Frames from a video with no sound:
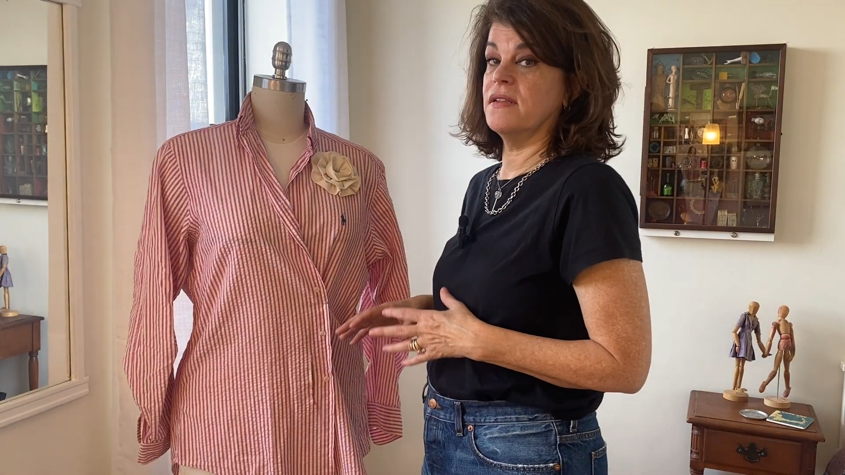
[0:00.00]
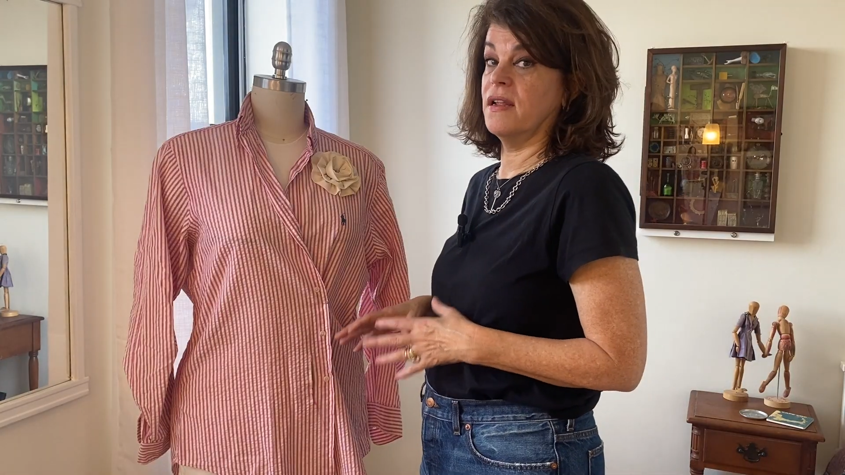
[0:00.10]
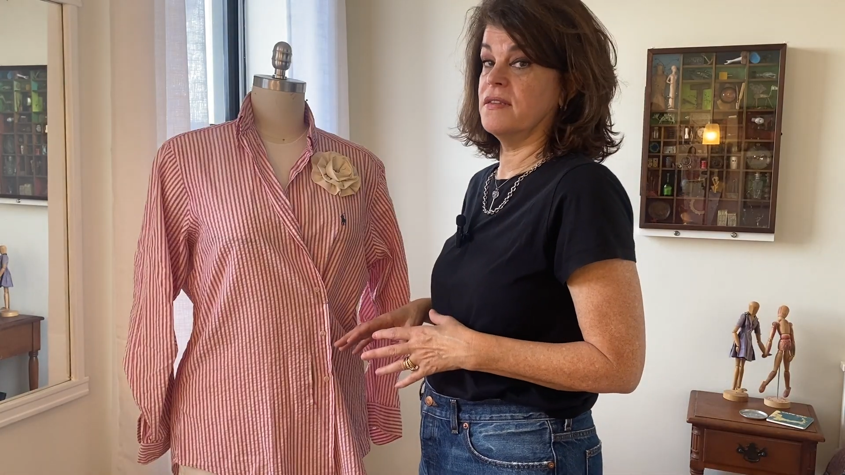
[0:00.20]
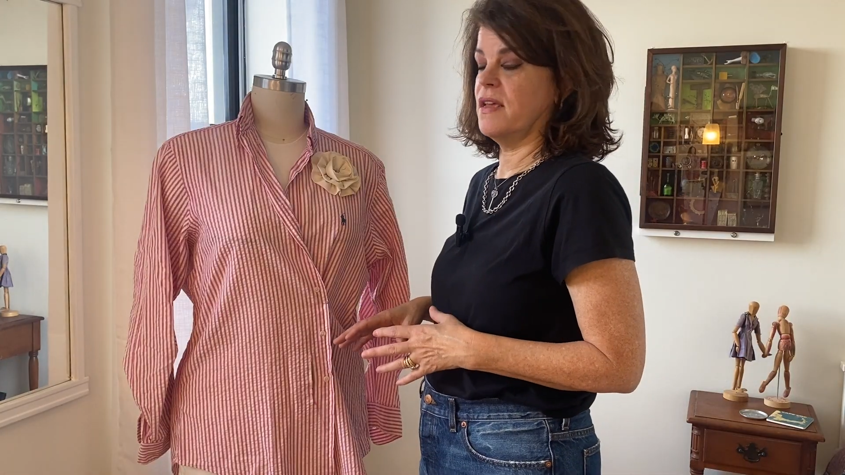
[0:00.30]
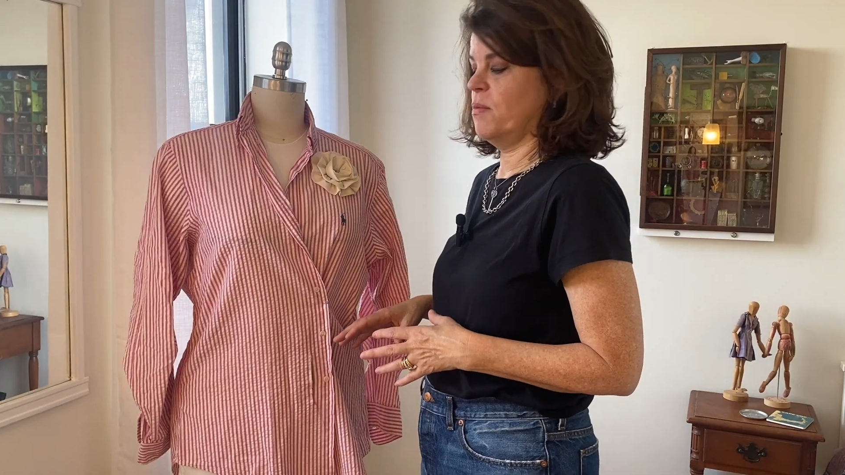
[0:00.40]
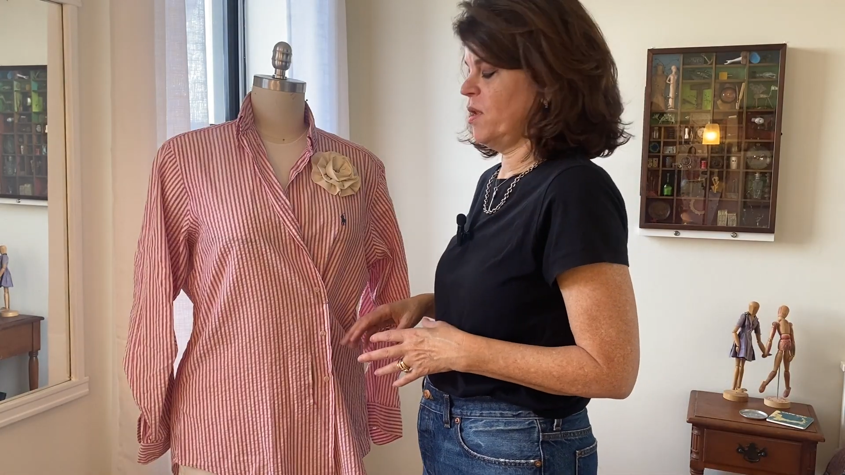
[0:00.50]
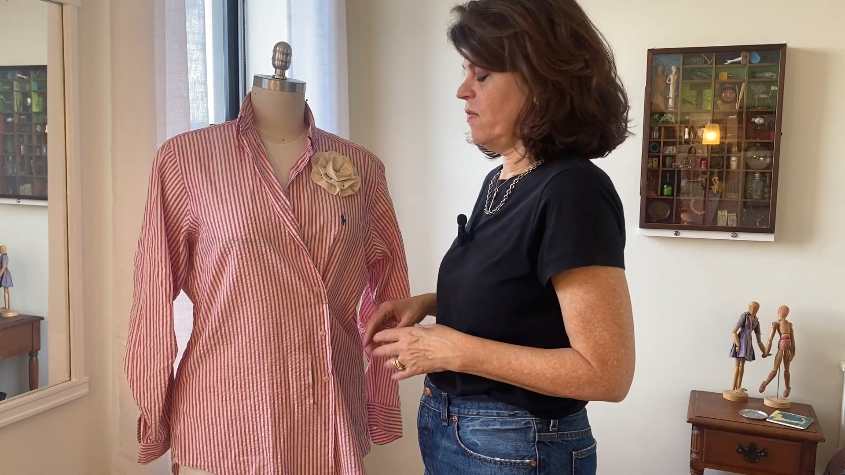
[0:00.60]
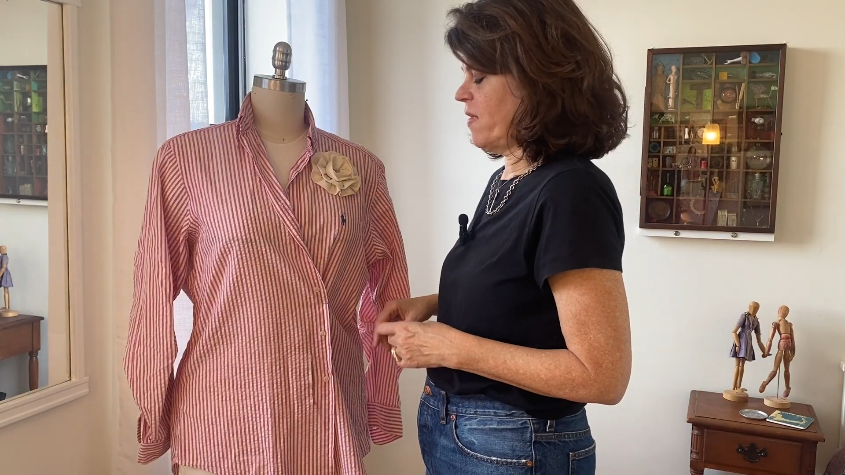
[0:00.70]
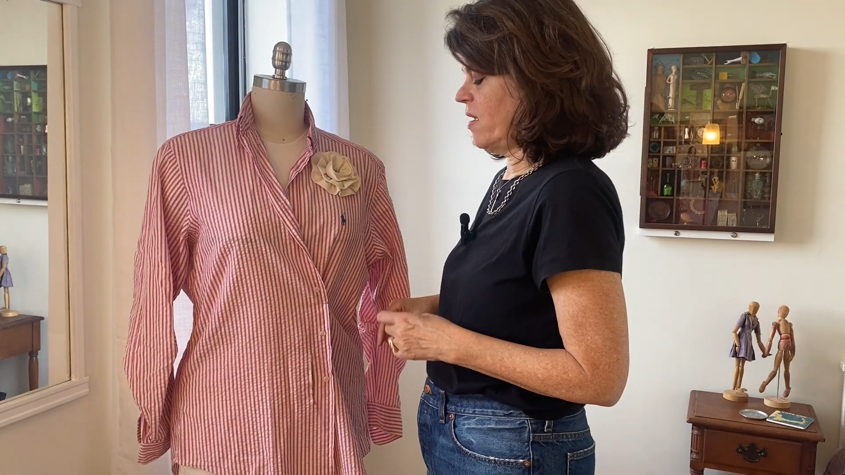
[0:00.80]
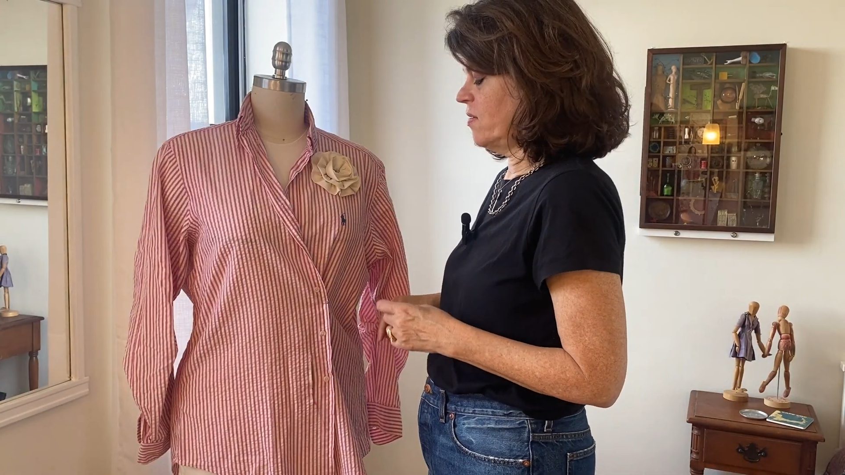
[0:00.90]
lot of sentimental
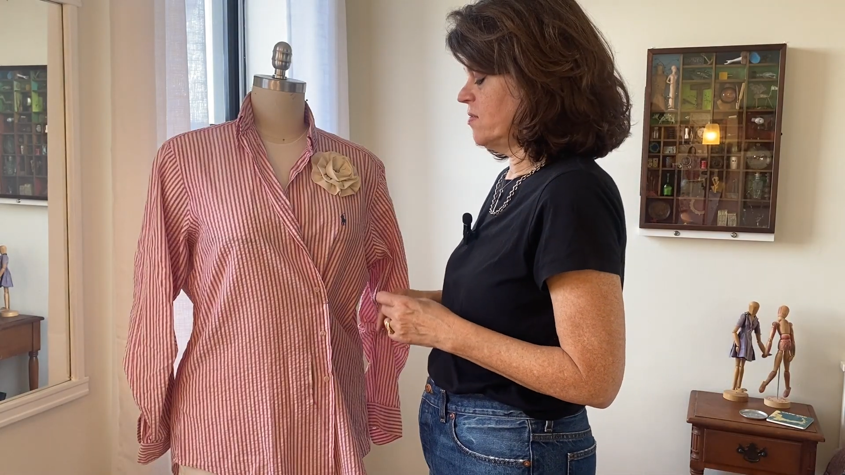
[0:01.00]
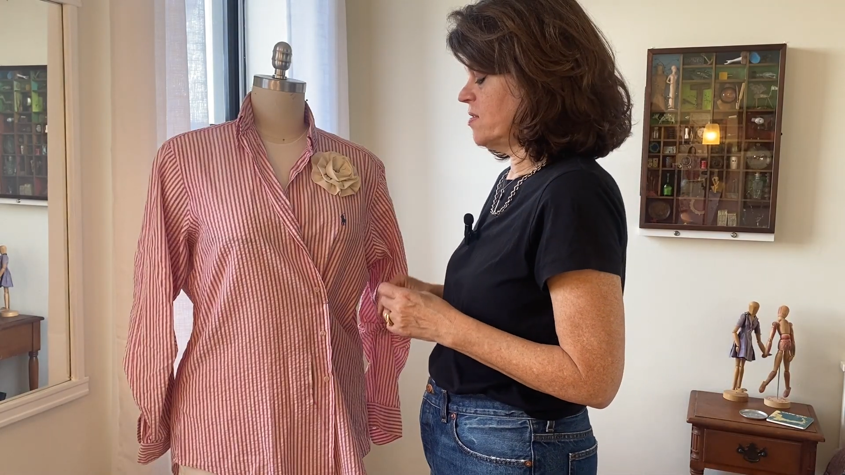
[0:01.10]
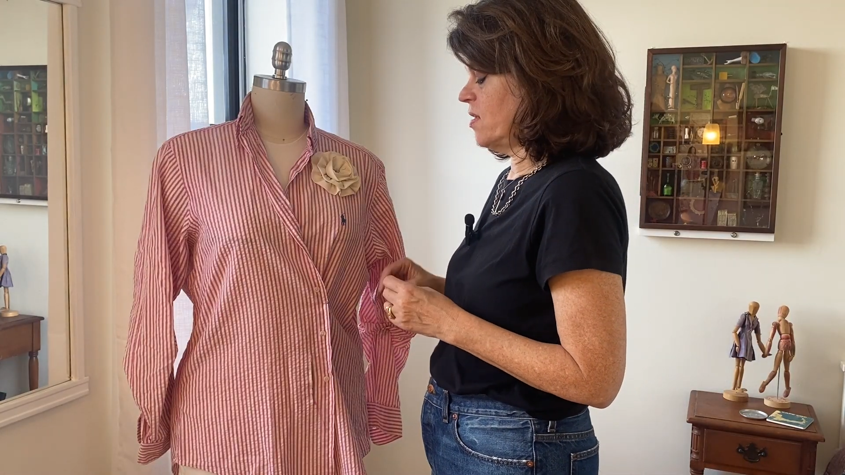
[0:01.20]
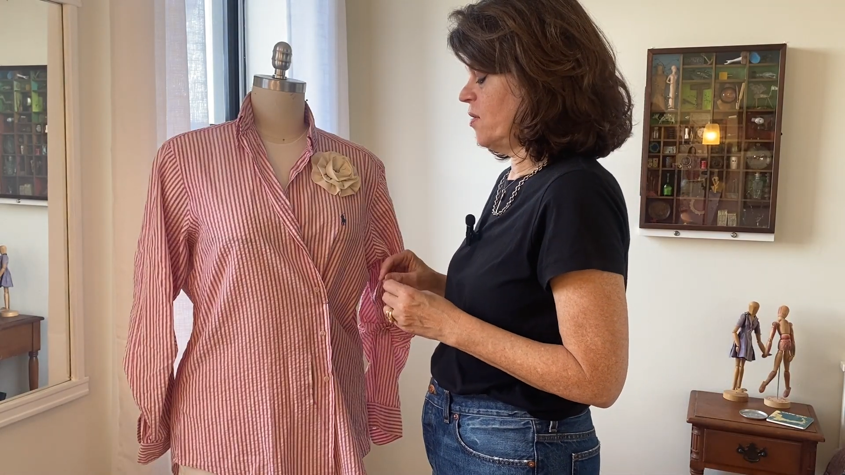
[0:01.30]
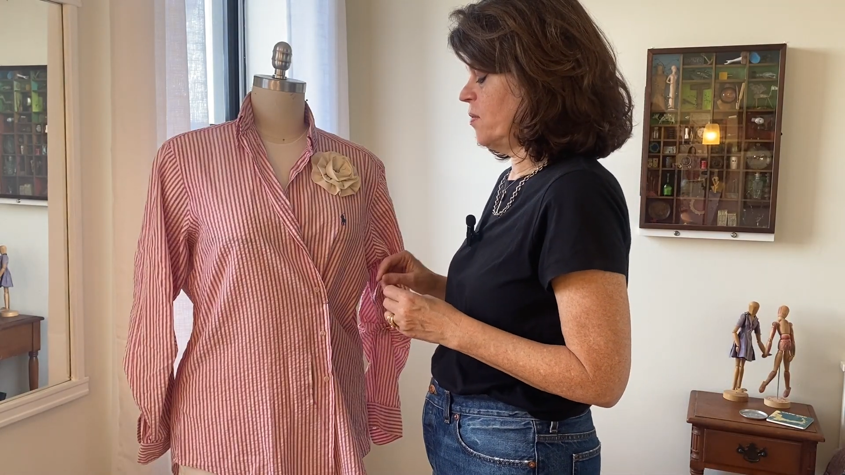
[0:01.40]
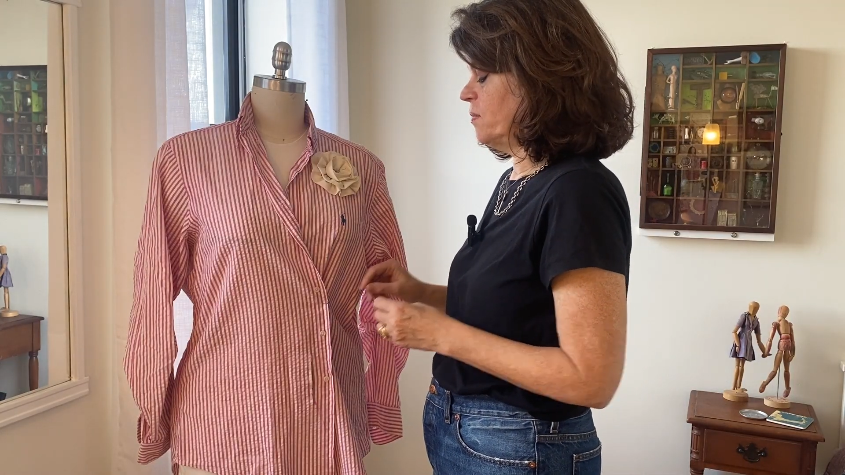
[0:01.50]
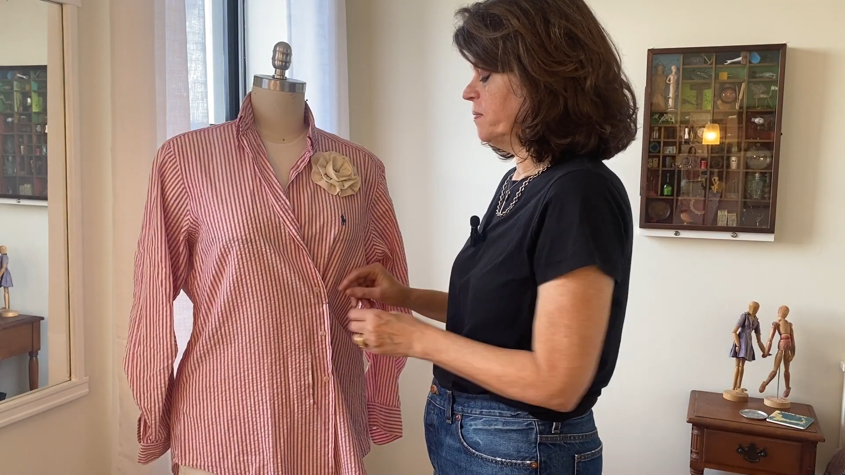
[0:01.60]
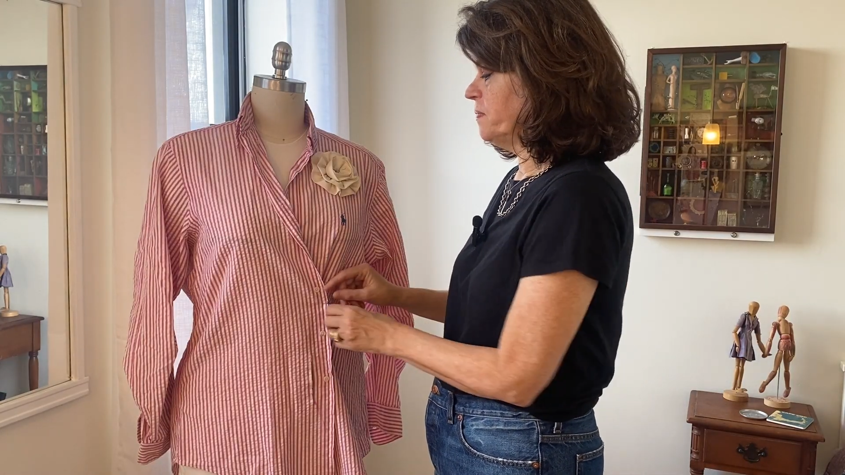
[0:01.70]
value. So